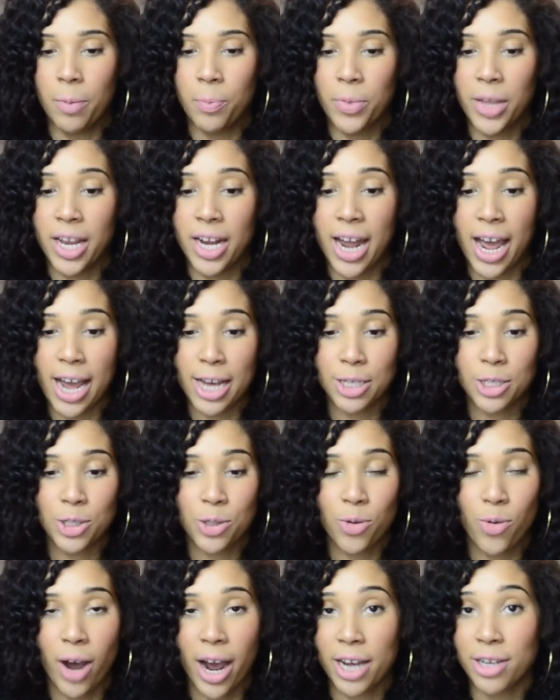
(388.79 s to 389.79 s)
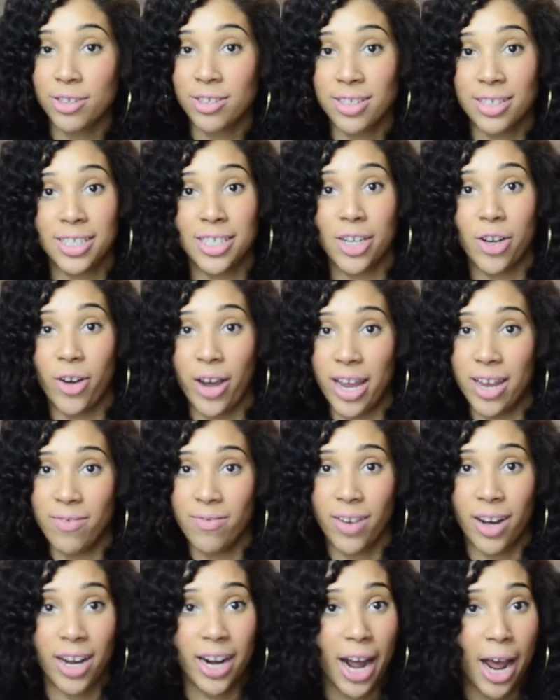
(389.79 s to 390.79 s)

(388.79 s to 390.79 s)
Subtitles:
In high school, I used to sell Avon.